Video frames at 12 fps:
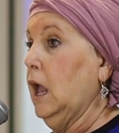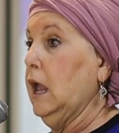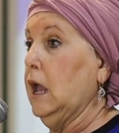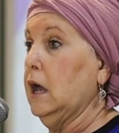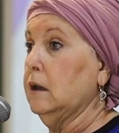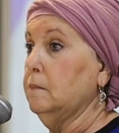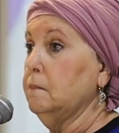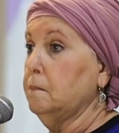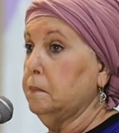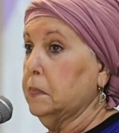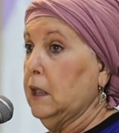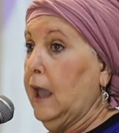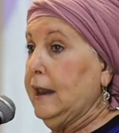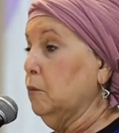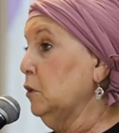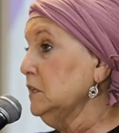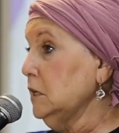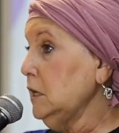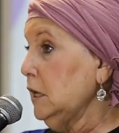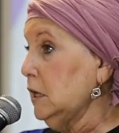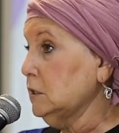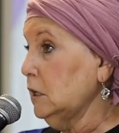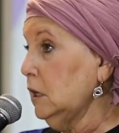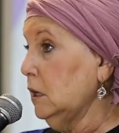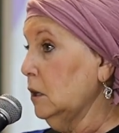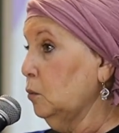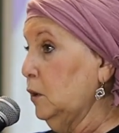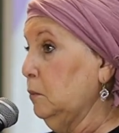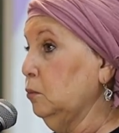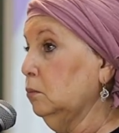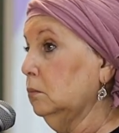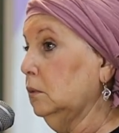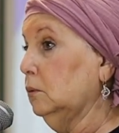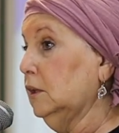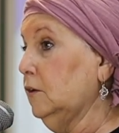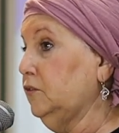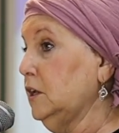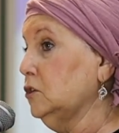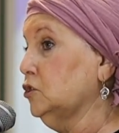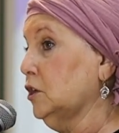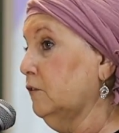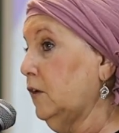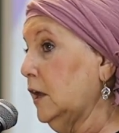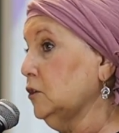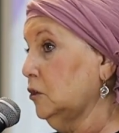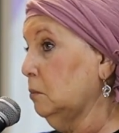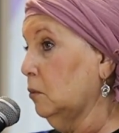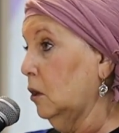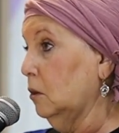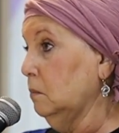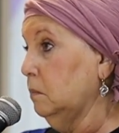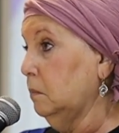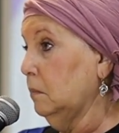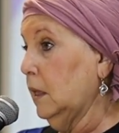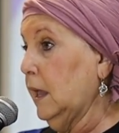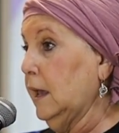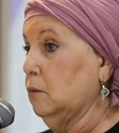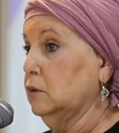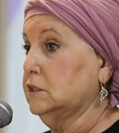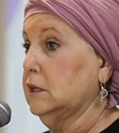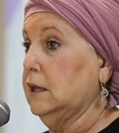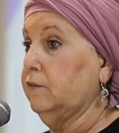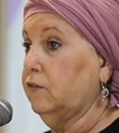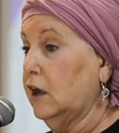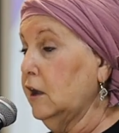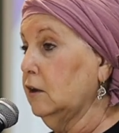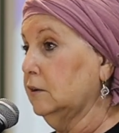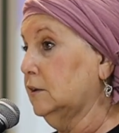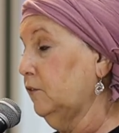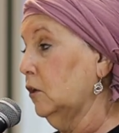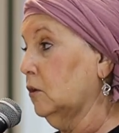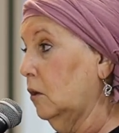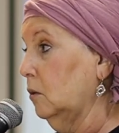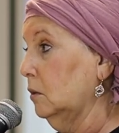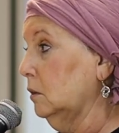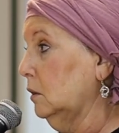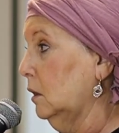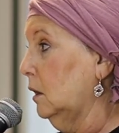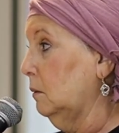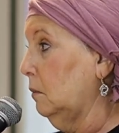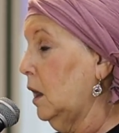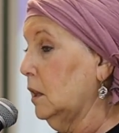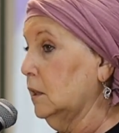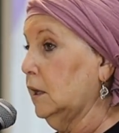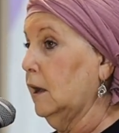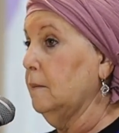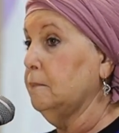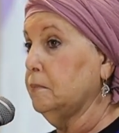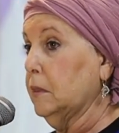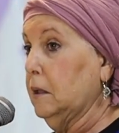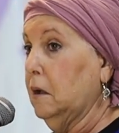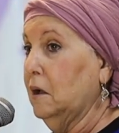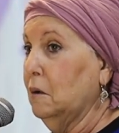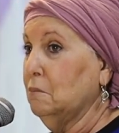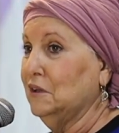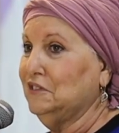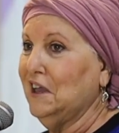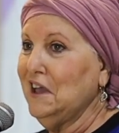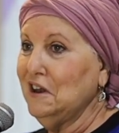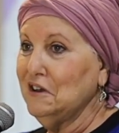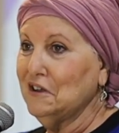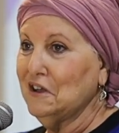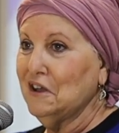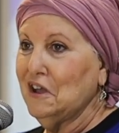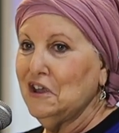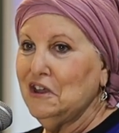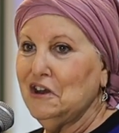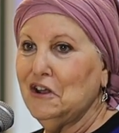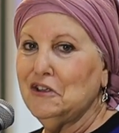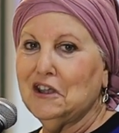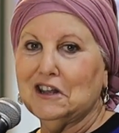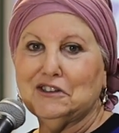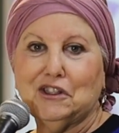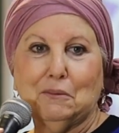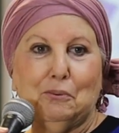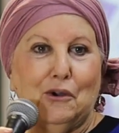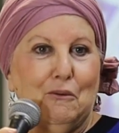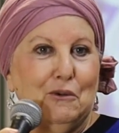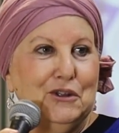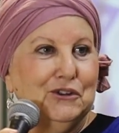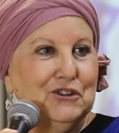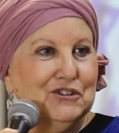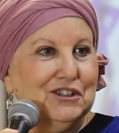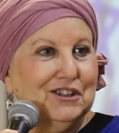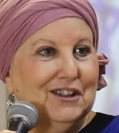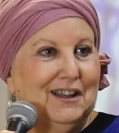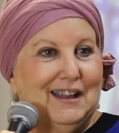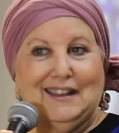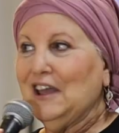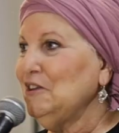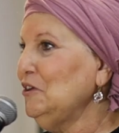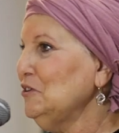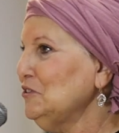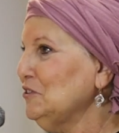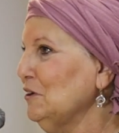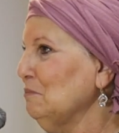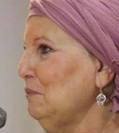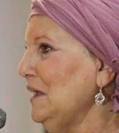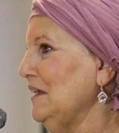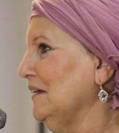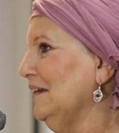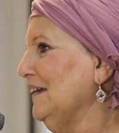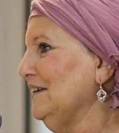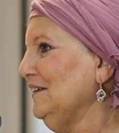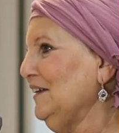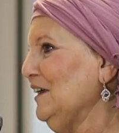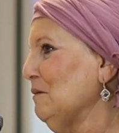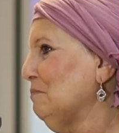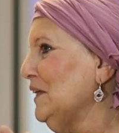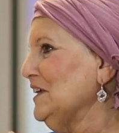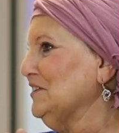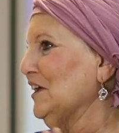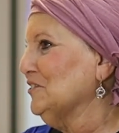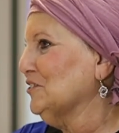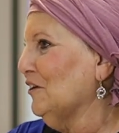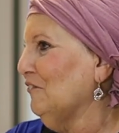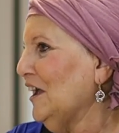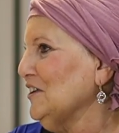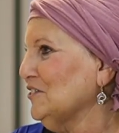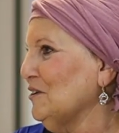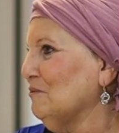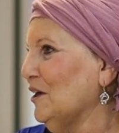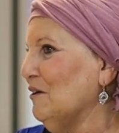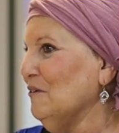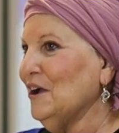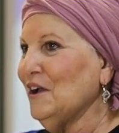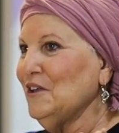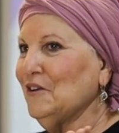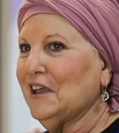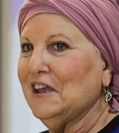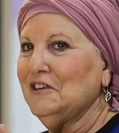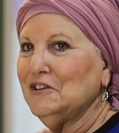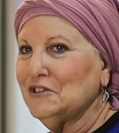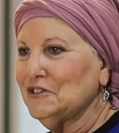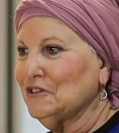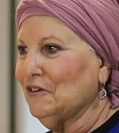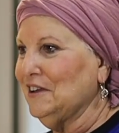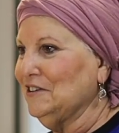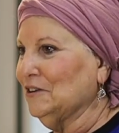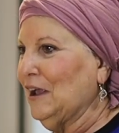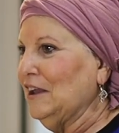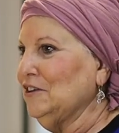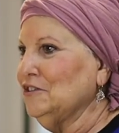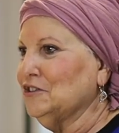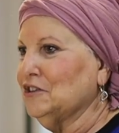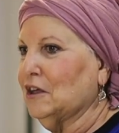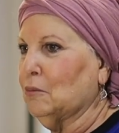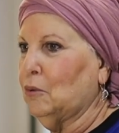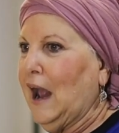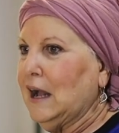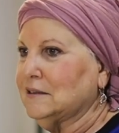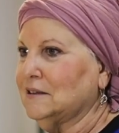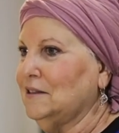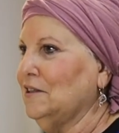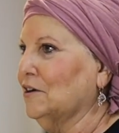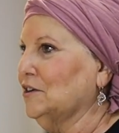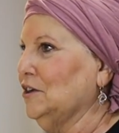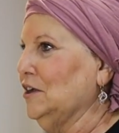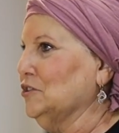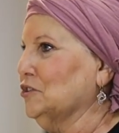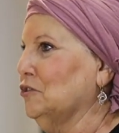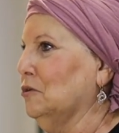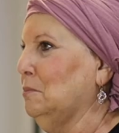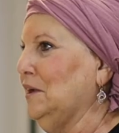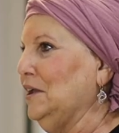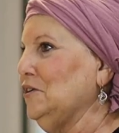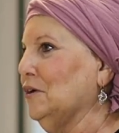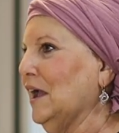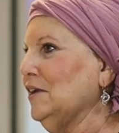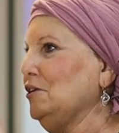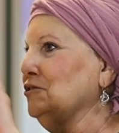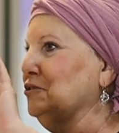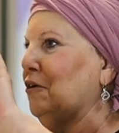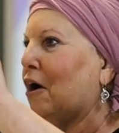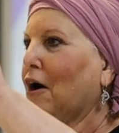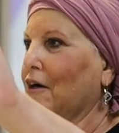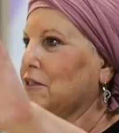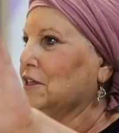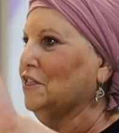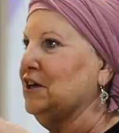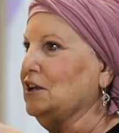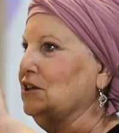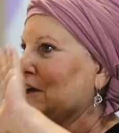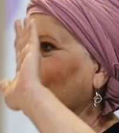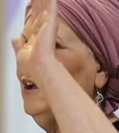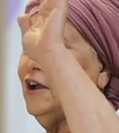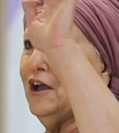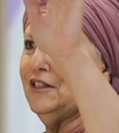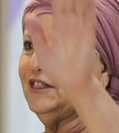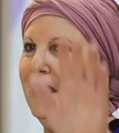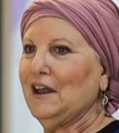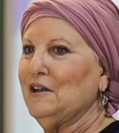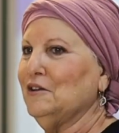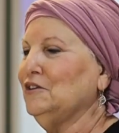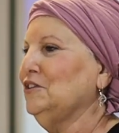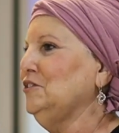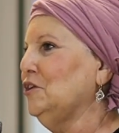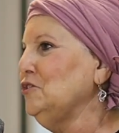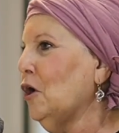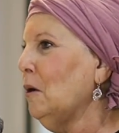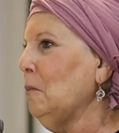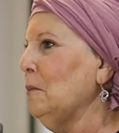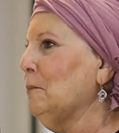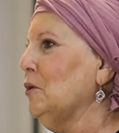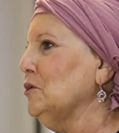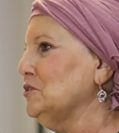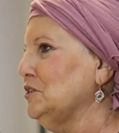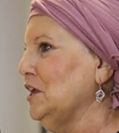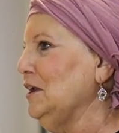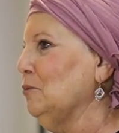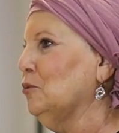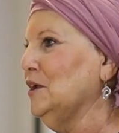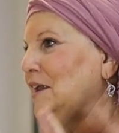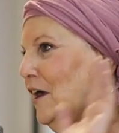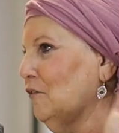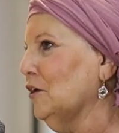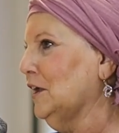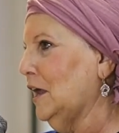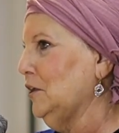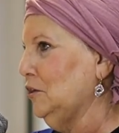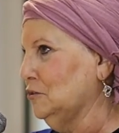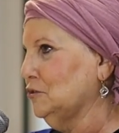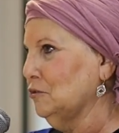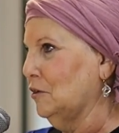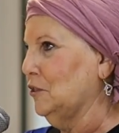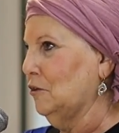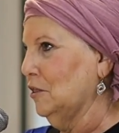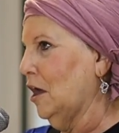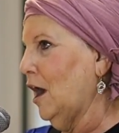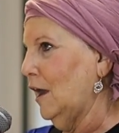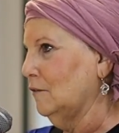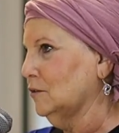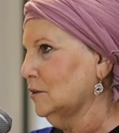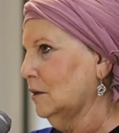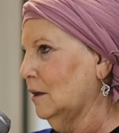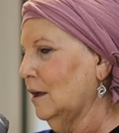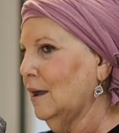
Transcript: And it wasn't easy. We lived in Shavei Shomron, and it was a very difficult Aliyah. But then, you get to the point where you just get used to being in a place like Shavei Shomron. You get used to it. You get used to the rats in the Scooby. You get used to all the things that the normal person would never get used to in their lives.